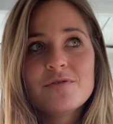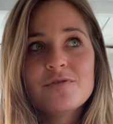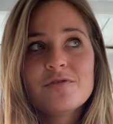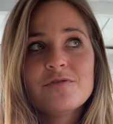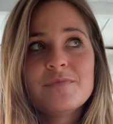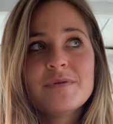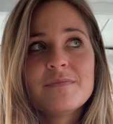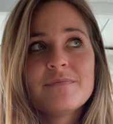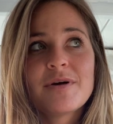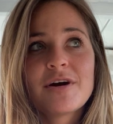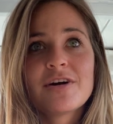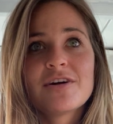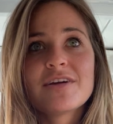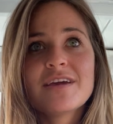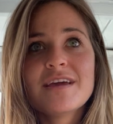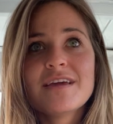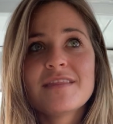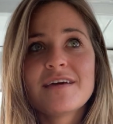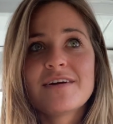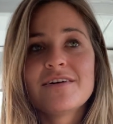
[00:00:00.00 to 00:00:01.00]
who have been
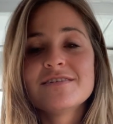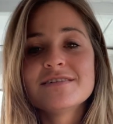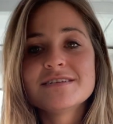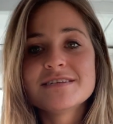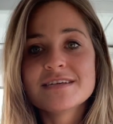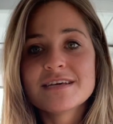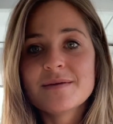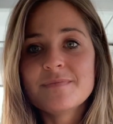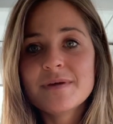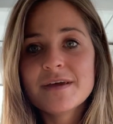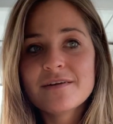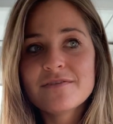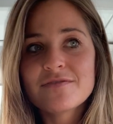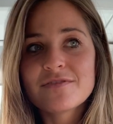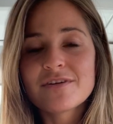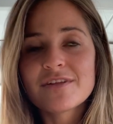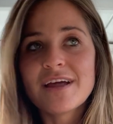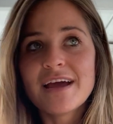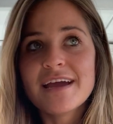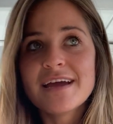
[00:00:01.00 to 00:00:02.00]
parking there and sleeping
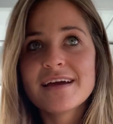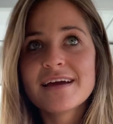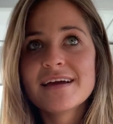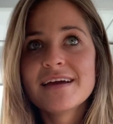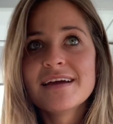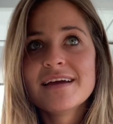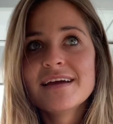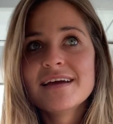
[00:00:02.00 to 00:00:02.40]
for like